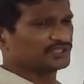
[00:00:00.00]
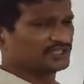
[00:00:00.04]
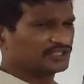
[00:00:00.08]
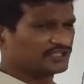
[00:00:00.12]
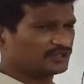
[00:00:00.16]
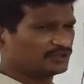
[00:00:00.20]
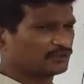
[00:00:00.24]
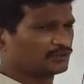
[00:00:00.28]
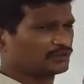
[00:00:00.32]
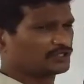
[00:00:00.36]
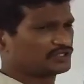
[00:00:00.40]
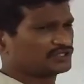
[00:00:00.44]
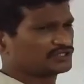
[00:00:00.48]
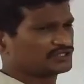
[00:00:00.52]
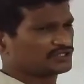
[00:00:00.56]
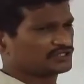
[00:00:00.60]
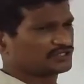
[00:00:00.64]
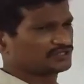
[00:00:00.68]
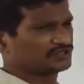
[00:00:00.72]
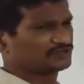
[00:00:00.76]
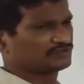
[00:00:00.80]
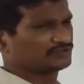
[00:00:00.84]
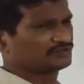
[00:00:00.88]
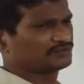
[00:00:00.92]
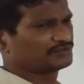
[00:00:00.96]
he noticed
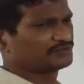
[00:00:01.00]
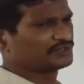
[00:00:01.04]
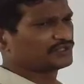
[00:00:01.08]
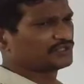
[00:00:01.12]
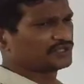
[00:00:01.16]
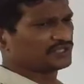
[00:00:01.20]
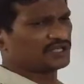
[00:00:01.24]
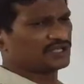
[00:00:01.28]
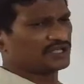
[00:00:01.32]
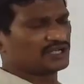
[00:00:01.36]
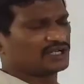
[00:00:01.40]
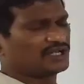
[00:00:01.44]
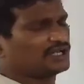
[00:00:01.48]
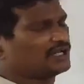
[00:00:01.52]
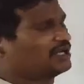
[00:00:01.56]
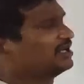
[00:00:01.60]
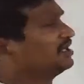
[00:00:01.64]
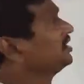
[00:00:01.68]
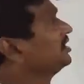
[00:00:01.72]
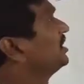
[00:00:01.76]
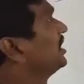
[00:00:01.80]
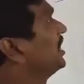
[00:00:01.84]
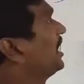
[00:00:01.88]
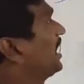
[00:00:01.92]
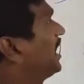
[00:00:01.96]
the
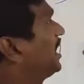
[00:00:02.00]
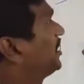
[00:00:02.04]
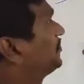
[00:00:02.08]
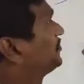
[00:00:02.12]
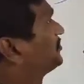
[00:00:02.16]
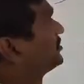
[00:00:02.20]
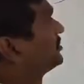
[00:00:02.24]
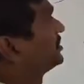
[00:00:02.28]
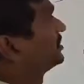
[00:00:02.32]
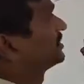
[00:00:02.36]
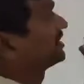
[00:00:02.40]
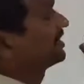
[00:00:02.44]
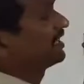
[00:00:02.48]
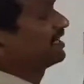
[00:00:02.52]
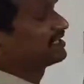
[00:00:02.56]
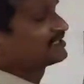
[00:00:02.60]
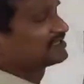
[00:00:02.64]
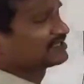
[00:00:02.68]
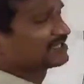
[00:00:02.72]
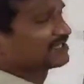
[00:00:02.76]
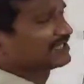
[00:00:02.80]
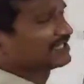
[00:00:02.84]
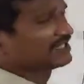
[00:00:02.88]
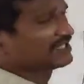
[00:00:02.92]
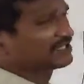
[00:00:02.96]
abscic
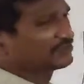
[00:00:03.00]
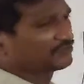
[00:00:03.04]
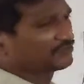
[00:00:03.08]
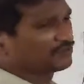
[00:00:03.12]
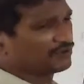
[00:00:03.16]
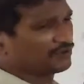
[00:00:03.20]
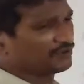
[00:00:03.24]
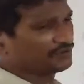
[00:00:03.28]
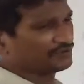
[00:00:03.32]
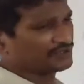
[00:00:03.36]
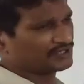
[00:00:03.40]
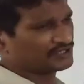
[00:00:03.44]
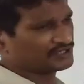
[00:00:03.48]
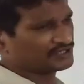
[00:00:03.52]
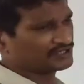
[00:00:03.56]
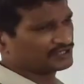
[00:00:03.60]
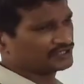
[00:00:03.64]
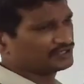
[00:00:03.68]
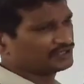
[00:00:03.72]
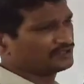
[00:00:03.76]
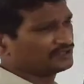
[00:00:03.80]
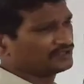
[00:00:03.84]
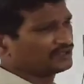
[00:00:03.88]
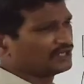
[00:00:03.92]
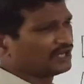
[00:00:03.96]
acid layer formation
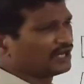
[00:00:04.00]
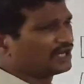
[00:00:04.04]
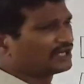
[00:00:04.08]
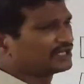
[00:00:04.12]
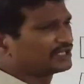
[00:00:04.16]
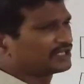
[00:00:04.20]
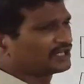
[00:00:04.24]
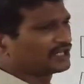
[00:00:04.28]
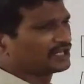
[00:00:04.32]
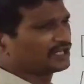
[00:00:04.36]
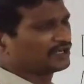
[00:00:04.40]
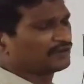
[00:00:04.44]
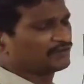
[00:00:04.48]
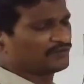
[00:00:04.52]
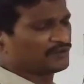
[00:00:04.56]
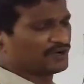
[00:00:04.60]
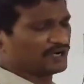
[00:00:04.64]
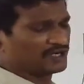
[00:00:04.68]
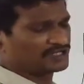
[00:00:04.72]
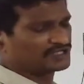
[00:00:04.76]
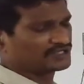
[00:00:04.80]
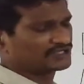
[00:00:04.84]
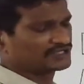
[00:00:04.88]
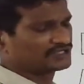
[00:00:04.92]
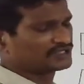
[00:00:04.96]
and the
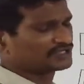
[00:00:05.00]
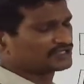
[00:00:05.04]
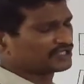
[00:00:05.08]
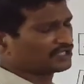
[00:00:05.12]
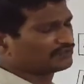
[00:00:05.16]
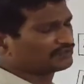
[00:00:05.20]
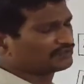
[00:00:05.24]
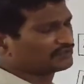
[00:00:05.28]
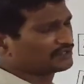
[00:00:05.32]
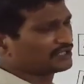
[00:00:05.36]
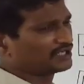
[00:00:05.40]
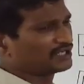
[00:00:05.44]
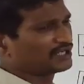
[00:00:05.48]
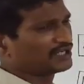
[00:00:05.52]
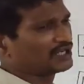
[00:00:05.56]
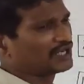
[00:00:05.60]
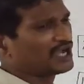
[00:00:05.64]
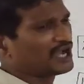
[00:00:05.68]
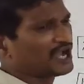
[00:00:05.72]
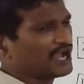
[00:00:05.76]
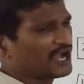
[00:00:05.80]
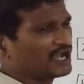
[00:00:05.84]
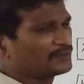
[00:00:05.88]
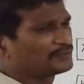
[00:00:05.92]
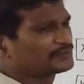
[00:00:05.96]
functions of the
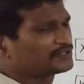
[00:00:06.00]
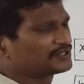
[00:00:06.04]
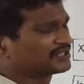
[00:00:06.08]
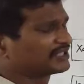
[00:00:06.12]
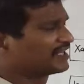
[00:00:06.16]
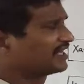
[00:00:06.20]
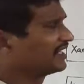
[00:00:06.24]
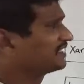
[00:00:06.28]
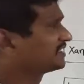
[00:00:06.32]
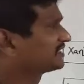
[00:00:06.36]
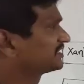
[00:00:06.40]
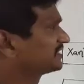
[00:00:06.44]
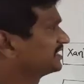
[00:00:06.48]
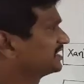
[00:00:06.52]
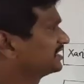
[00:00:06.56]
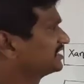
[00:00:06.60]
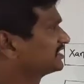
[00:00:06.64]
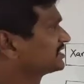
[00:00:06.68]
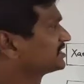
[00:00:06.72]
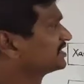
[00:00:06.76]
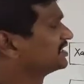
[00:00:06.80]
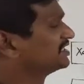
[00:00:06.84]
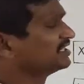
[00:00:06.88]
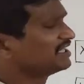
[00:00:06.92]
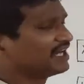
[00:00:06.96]
abscic acid
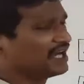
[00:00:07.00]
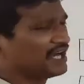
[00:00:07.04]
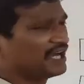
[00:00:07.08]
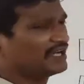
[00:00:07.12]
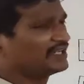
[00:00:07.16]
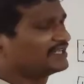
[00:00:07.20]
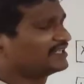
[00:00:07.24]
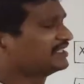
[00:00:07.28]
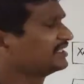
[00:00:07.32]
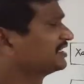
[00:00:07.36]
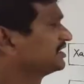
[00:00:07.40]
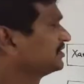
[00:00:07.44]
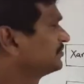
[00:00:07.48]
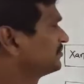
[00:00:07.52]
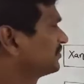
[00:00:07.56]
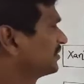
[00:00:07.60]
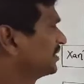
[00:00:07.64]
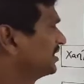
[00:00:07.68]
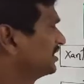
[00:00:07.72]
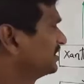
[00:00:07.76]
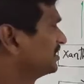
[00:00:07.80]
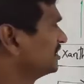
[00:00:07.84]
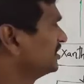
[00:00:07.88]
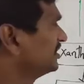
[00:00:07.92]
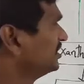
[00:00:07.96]
is
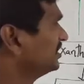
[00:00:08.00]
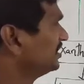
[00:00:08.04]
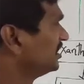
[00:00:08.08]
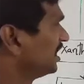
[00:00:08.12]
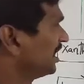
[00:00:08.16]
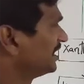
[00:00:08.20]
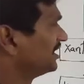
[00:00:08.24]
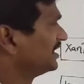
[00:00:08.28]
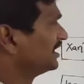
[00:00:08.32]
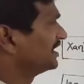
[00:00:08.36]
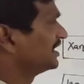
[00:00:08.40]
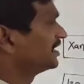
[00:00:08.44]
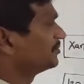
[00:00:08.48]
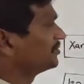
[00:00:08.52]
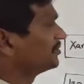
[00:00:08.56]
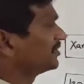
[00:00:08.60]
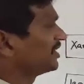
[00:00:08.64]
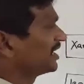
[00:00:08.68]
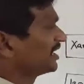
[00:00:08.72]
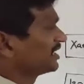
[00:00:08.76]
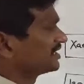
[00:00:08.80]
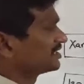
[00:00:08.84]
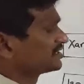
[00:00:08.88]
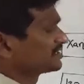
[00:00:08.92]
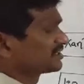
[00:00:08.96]
identified and named
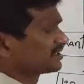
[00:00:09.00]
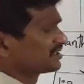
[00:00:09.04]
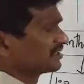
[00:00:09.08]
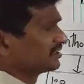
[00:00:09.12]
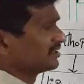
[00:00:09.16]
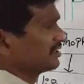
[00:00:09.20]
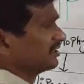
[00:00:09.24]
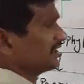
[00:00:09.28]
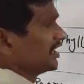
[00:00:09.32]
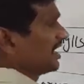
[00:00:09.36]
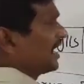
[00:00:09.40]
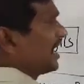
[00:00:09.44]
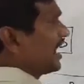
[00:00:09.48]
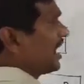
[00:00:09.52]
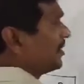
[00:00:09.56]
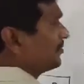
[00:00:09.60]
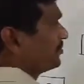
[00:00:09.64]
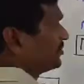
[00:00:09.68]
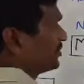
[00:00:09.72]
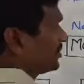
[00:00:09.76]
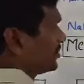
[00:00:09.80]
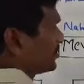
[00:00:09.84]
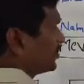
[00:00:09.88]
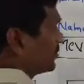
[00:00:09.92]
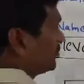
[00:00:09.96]
as
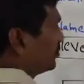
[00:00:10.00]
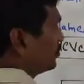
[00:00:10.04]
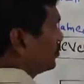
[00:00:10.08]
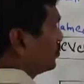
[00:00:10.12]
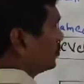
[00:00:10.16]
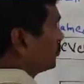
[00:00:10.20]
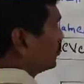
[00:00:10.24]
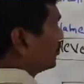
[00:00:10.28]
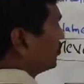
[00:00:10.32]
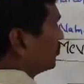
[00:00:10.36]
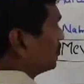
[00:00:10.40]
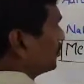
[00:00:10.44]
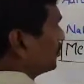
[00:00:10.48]
abscission